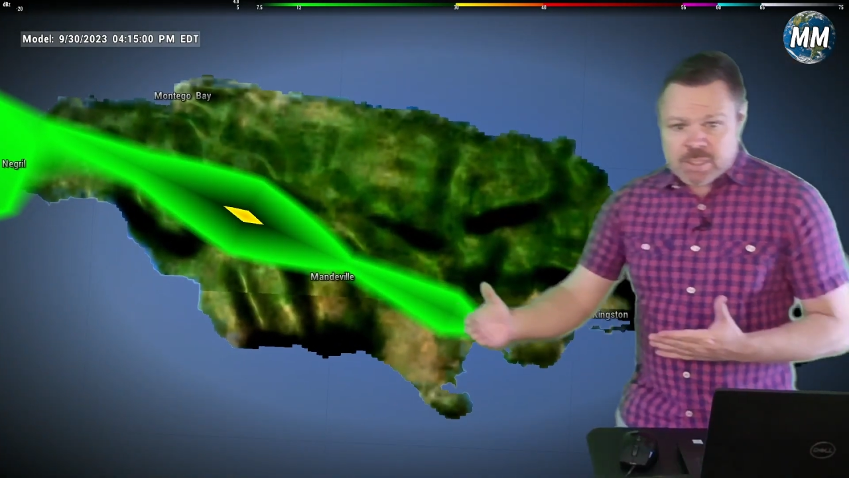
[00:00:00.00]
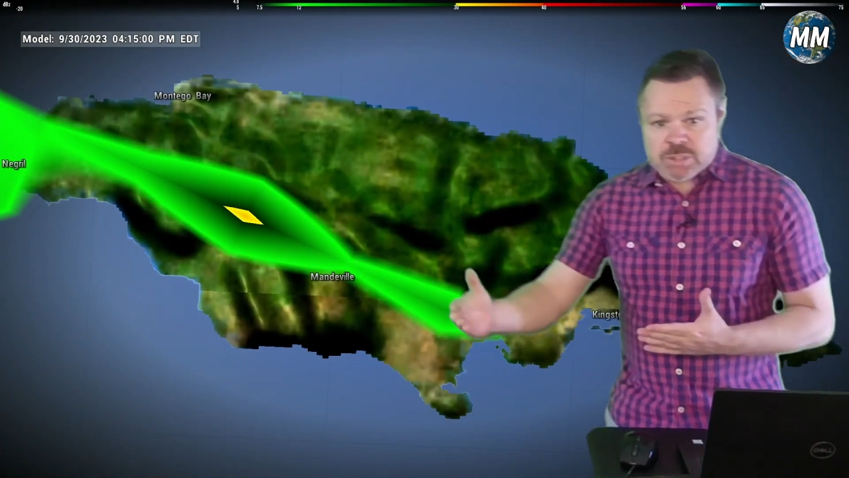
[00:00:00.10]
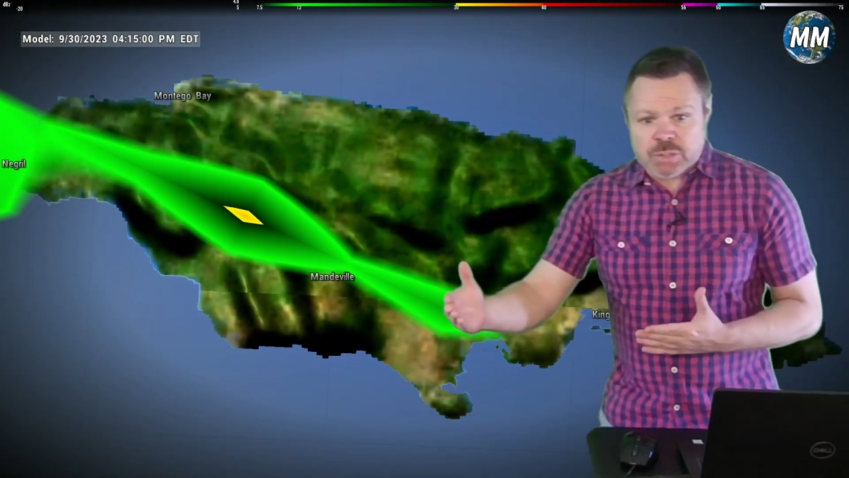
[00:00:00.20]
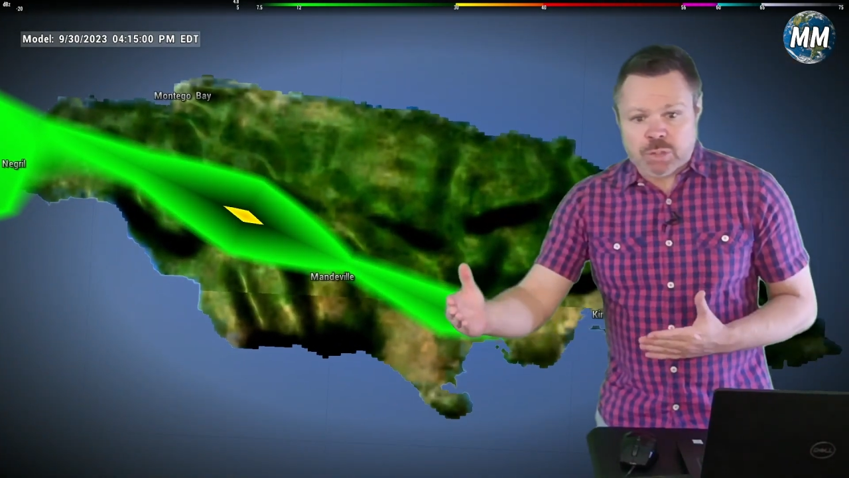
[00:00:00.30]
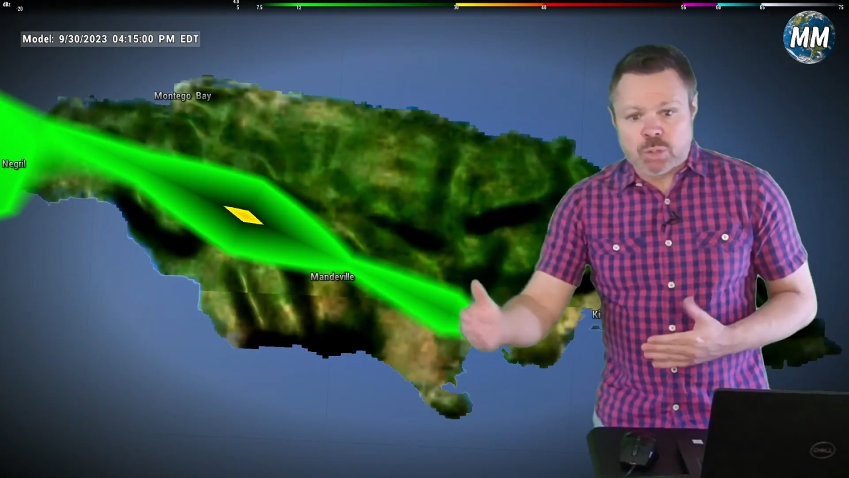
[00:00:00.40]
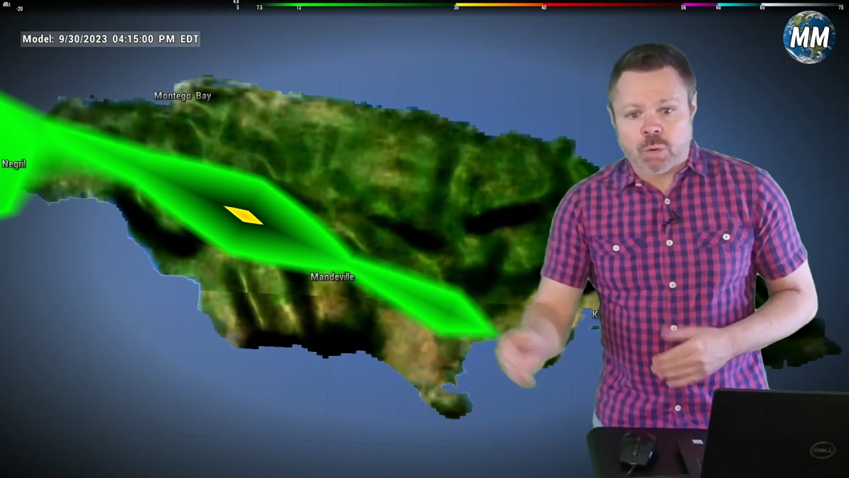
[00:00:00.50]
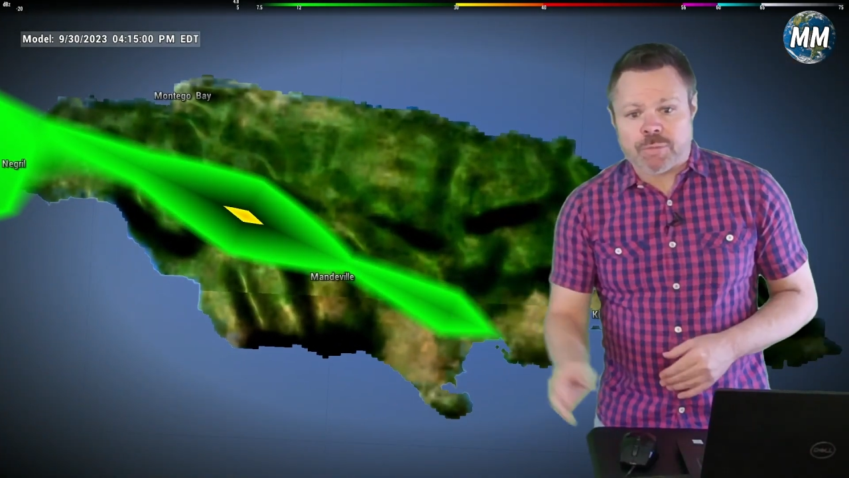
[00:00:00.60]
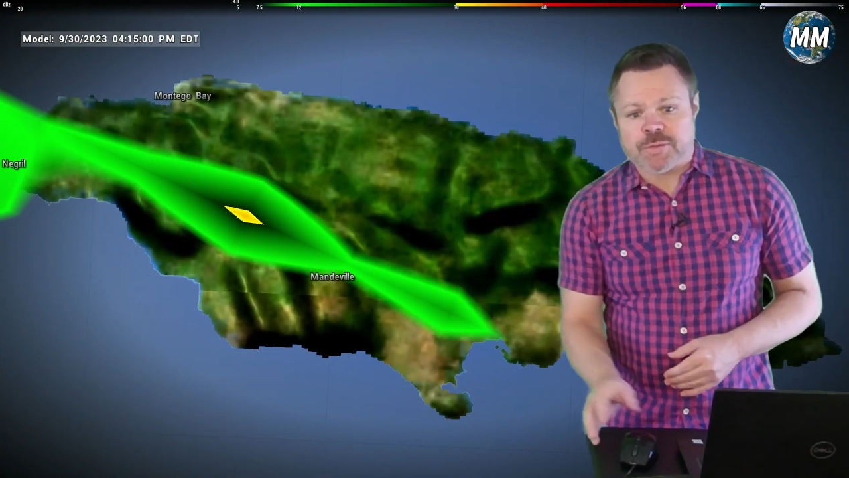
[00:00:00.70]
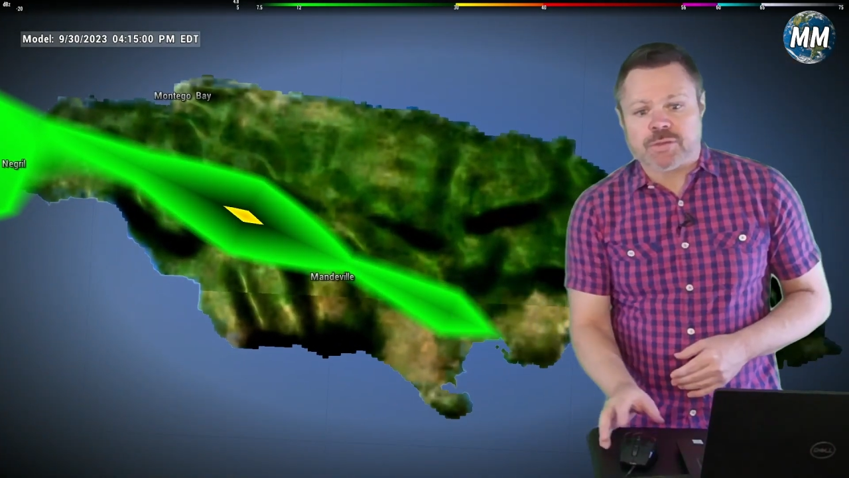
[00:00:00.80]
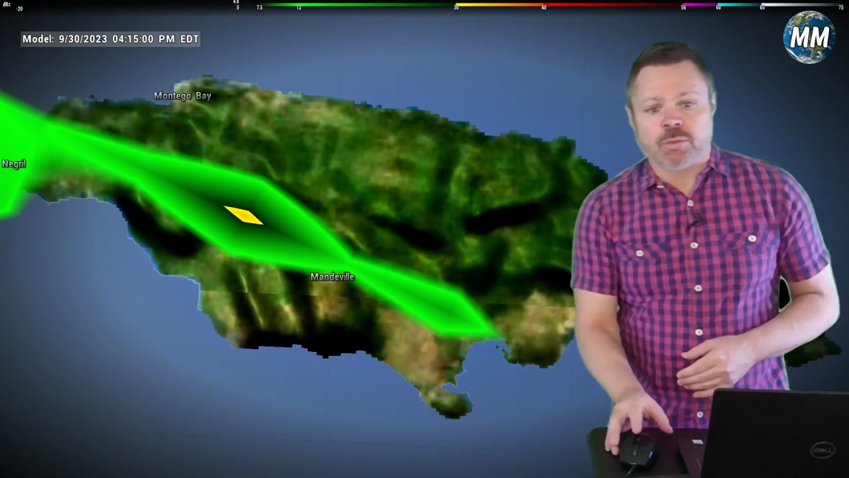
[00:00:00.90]
to the
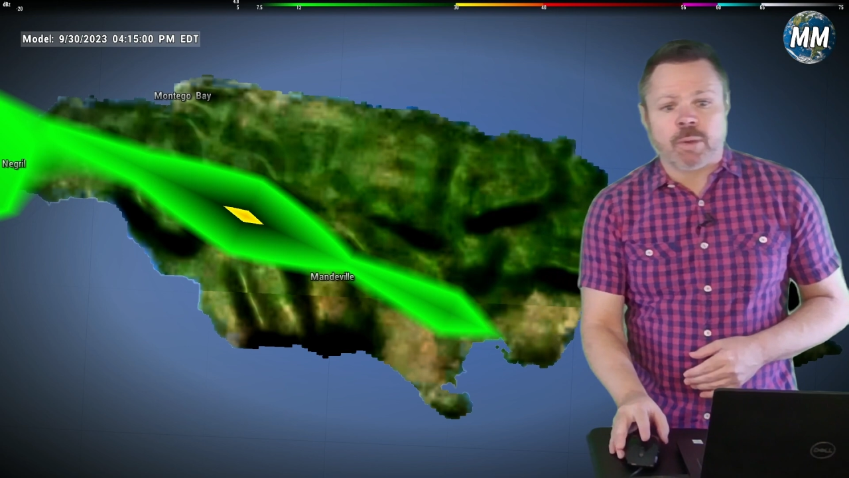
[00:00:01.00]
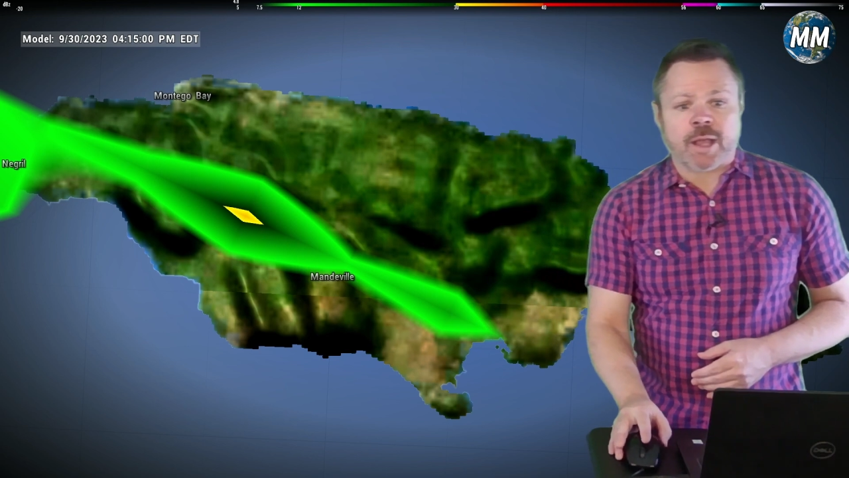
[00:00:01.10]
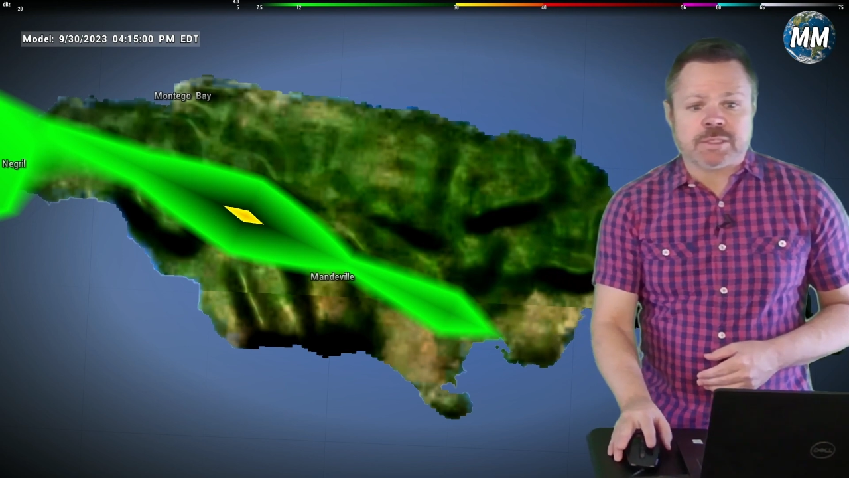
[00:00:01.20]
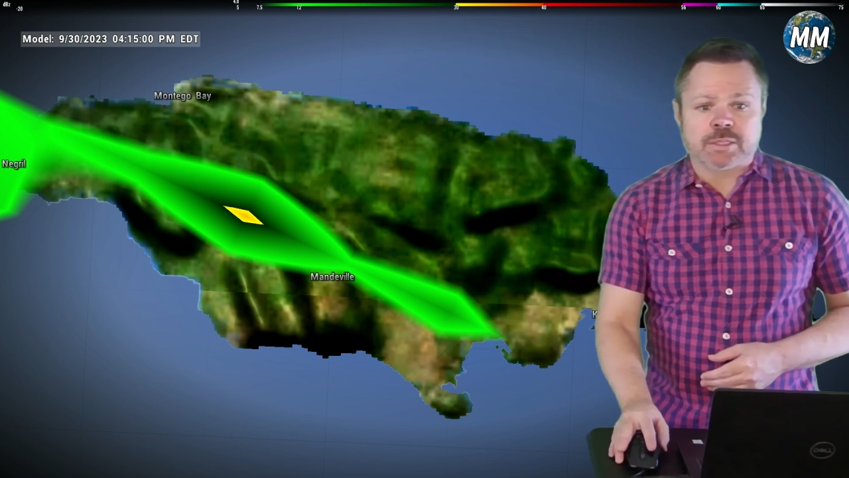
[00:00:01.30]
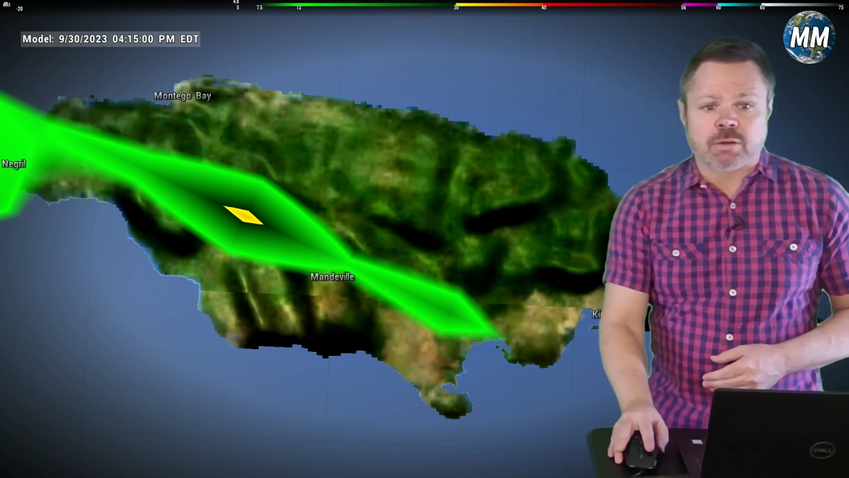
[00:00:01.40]
north and to the west,